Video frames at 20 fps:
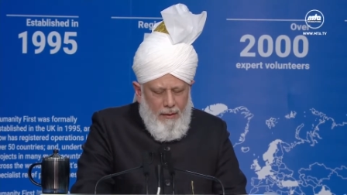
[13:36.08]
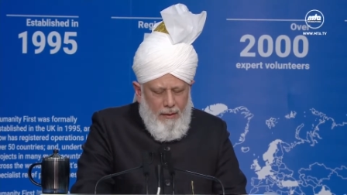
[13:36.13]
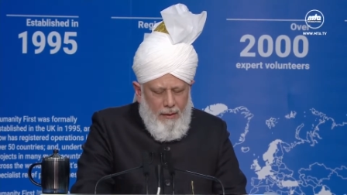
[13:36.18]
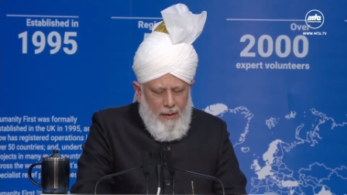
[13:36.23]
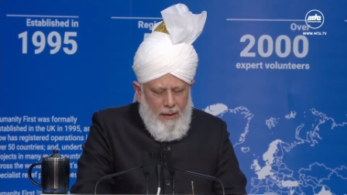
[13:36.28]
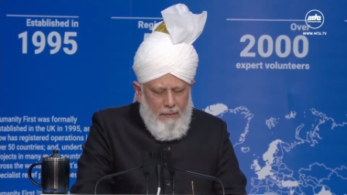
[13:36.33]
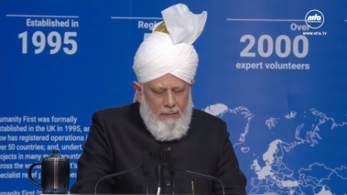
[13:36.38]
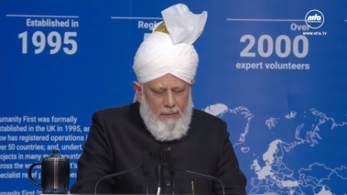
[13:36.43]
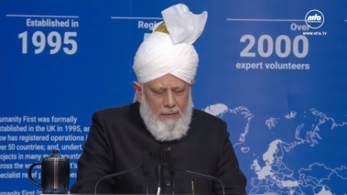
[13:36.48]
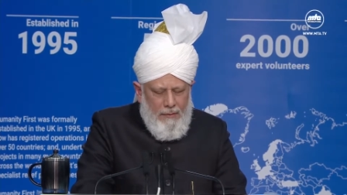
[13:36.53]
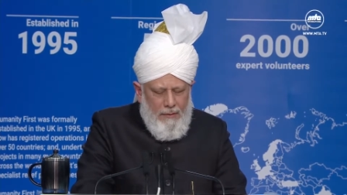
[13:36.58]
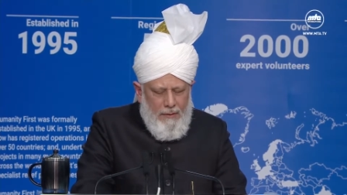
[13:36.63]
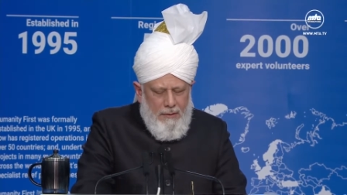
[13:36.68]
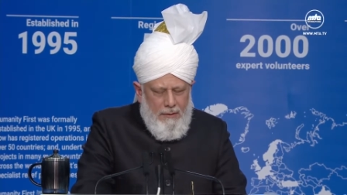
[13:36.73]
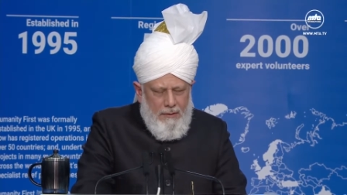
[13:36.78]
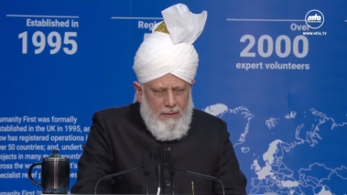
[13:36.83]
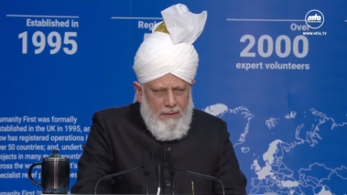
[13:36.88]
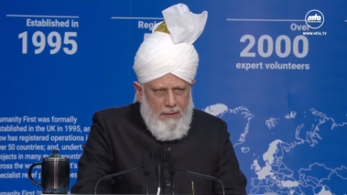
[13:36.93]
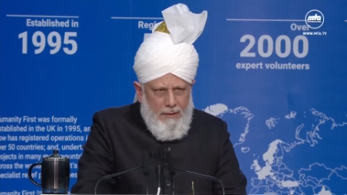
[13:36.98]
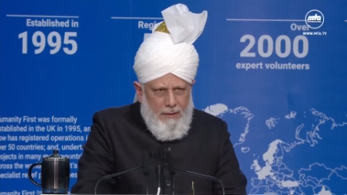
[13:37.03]
I was
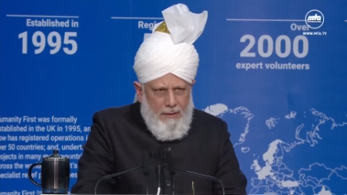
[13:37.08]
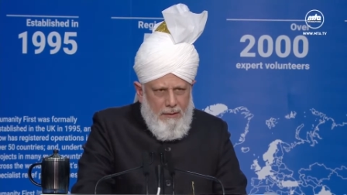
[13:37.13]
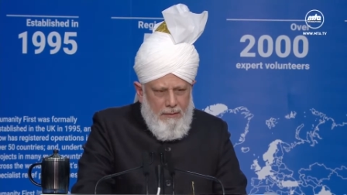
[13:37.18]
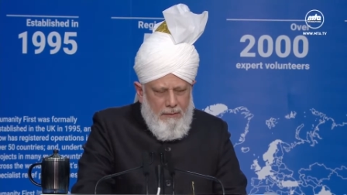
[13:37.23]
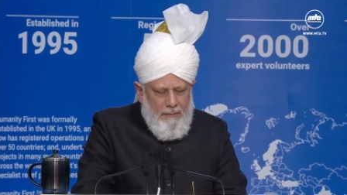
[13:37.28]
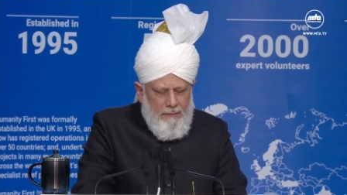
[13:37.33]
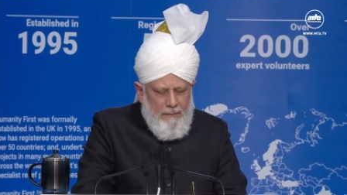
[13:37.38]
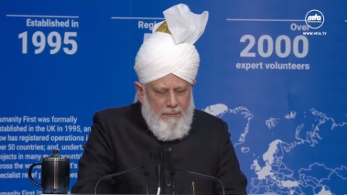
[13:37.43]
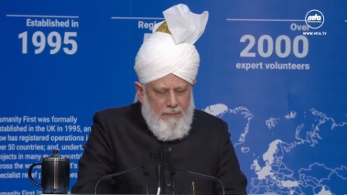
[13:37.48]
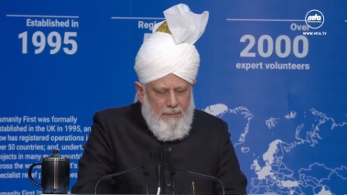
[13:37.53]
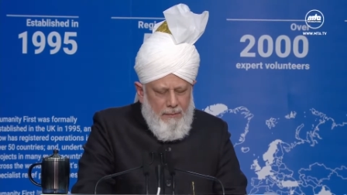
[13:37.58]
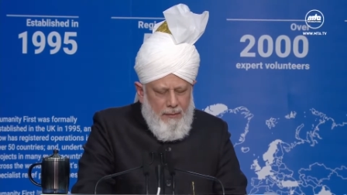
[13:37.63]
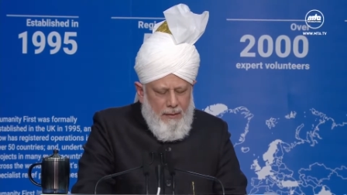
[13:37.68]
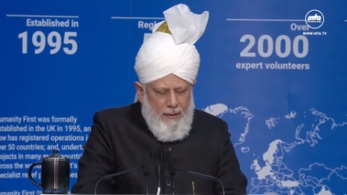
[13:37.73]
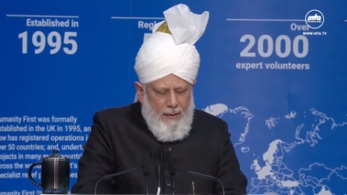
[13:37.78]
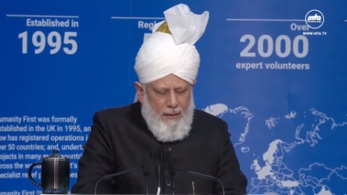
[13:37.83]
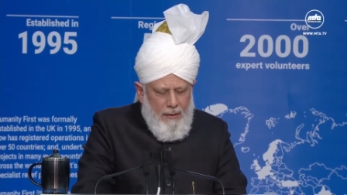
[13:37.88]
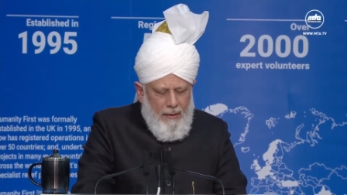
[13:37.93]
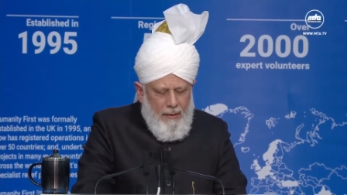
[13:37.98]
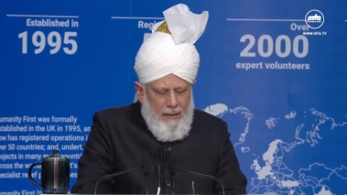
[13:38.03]
thirsty
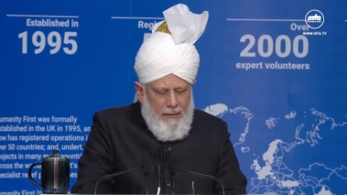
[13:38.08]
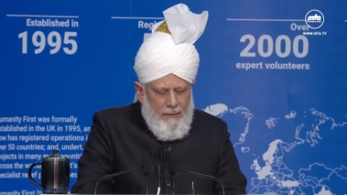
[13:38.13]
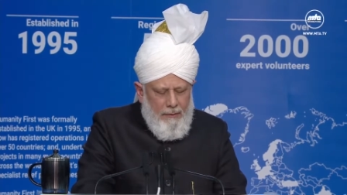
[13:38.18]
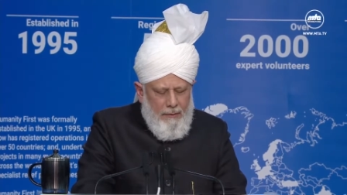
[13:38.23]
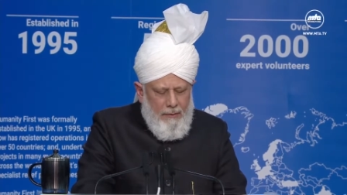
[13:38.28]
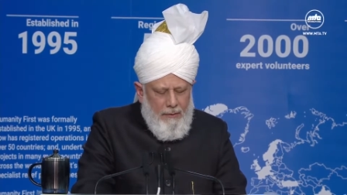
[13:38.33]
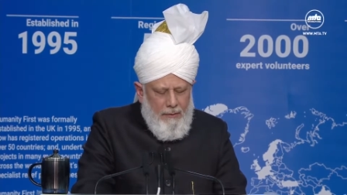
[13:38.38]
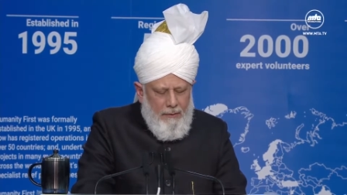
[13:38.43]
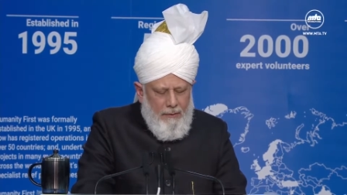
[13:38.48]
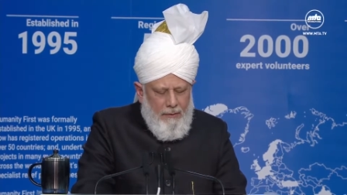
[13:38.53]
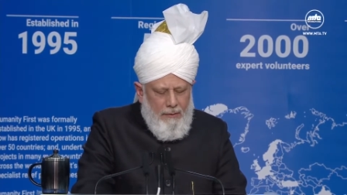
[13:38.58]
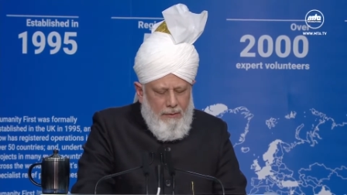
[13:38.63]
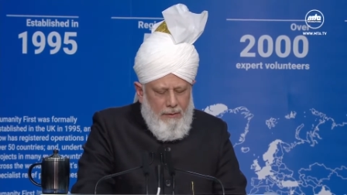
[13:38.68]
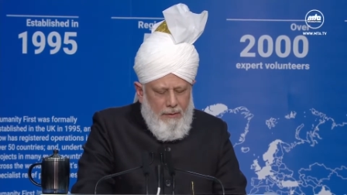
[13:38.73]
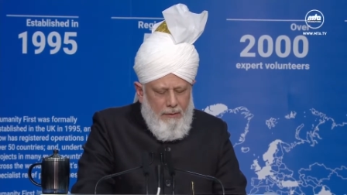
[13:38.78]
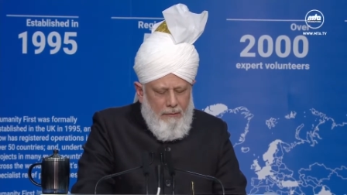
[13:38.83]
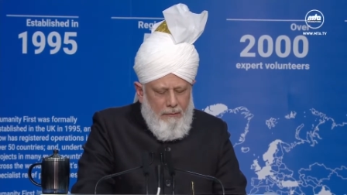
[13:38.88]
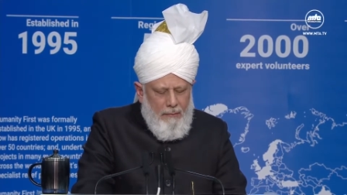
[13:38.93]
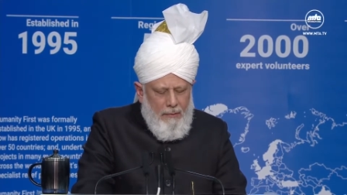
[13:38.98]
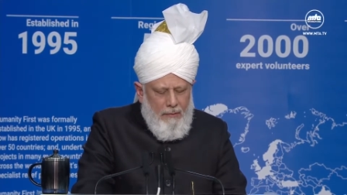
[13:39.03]
and you did not
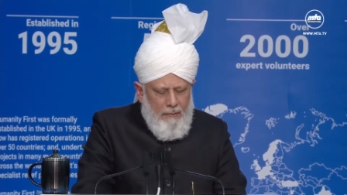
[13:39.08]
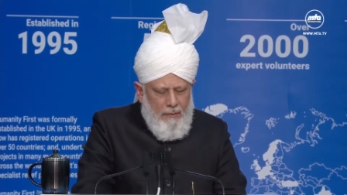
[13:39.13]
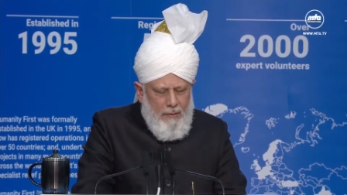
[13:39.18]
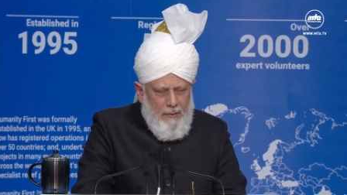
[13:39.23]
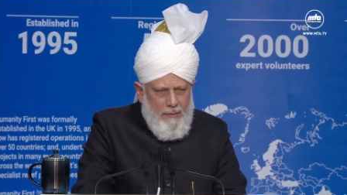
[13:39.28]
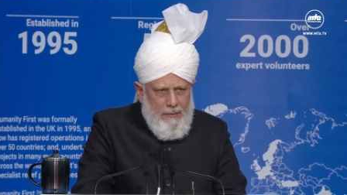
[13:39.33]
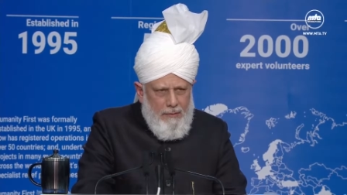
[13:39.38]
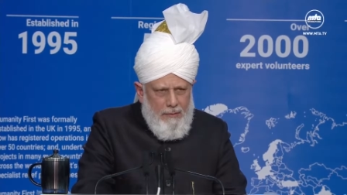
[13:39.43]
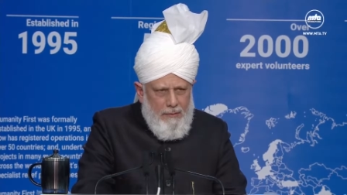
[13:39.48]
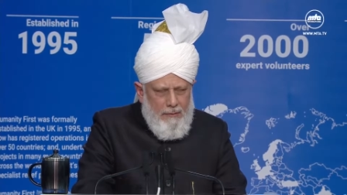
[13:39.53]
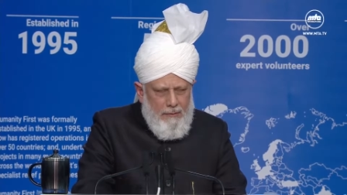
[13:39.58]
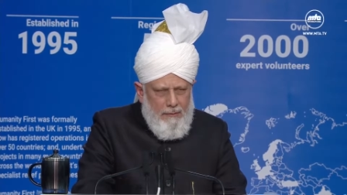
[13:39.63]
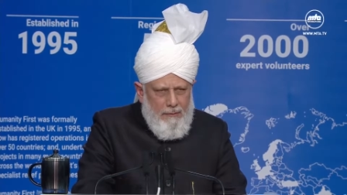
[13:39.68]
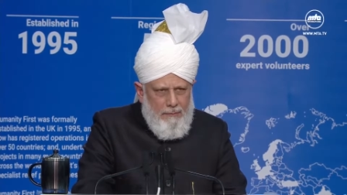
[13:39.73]
give me water.